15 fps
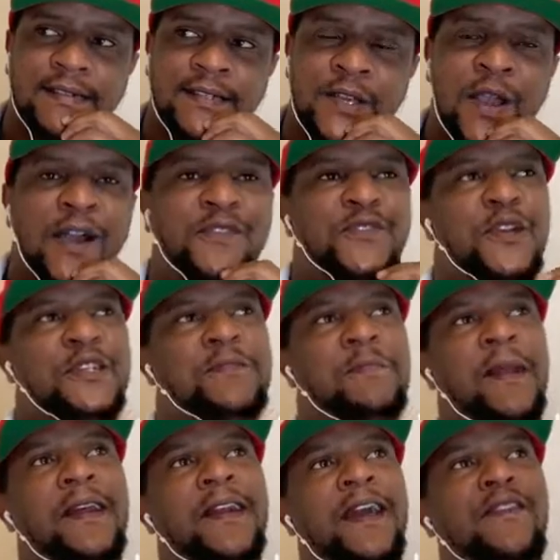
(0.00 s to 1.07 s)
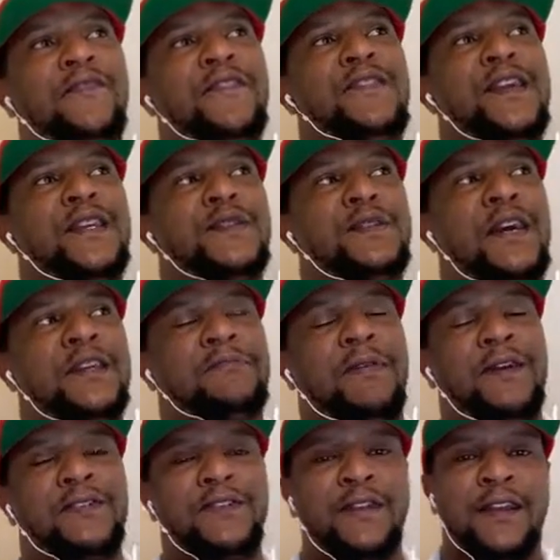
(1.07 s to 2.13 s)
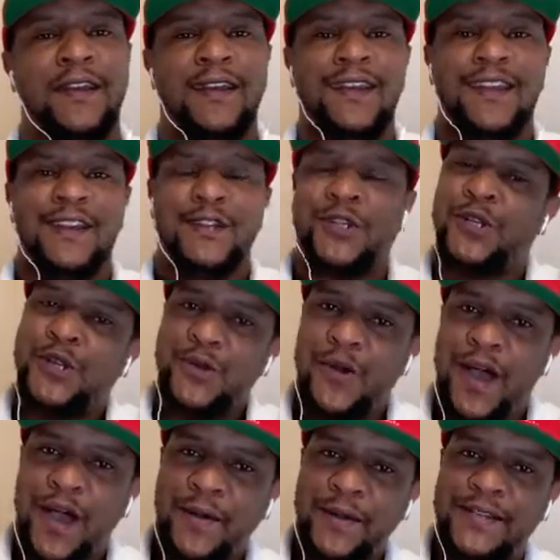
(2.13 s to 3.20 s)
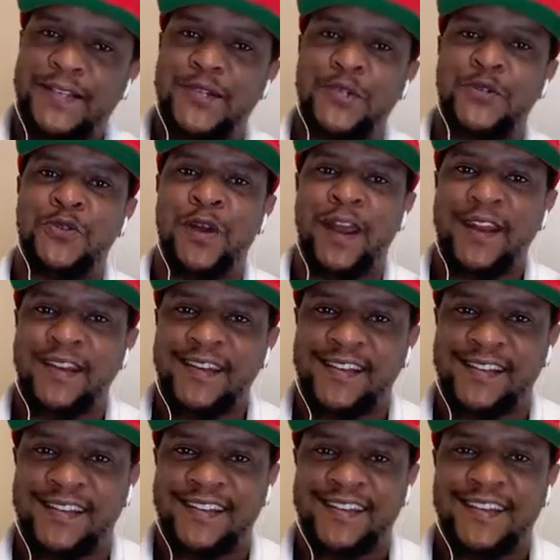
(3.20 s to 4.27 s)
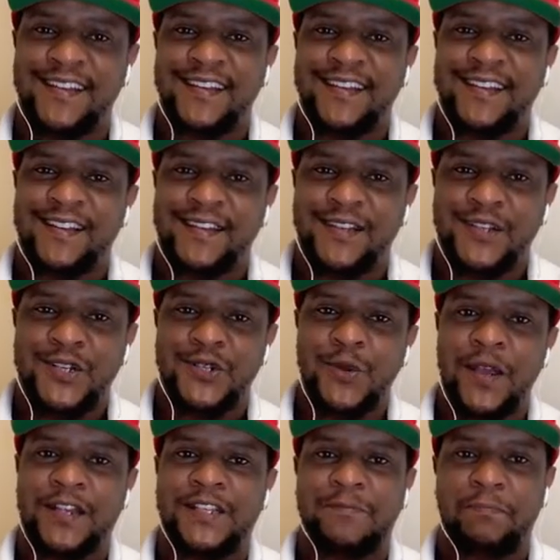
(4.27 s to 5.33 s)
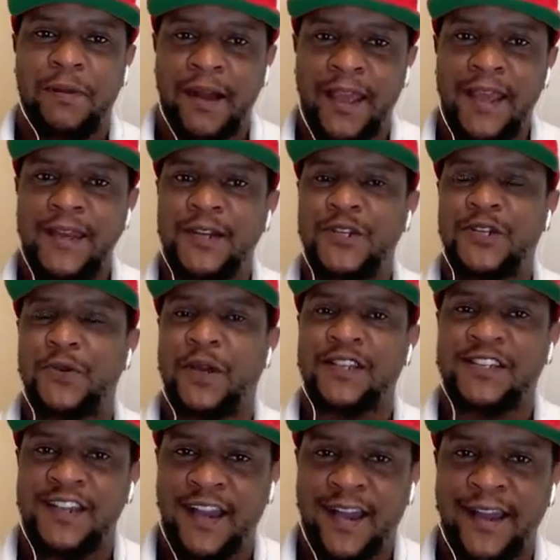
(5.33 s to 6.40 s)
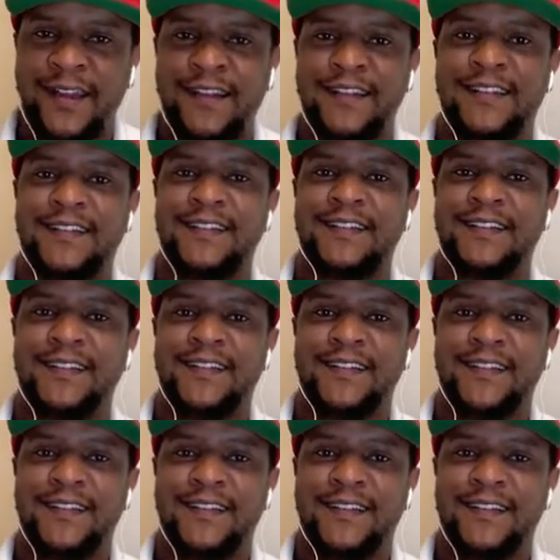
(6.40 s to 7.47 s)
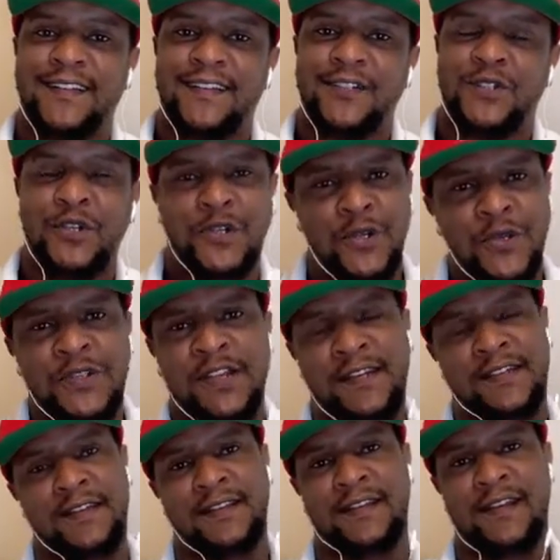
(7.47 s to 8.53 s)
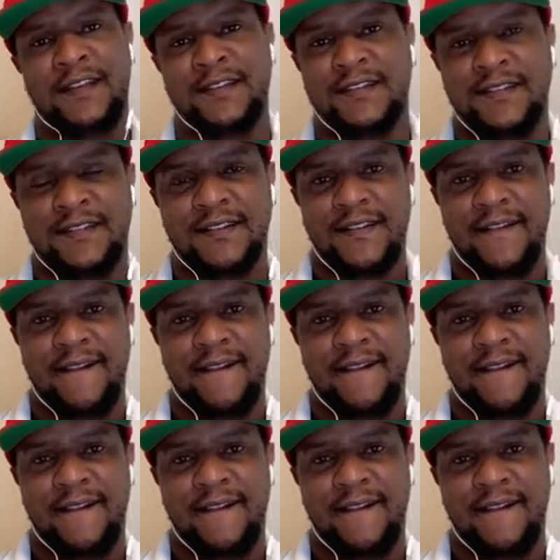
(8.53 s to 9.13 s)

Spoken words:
You have to explain everything to that person. Do you know how it's draining to explain to a child to do certain things?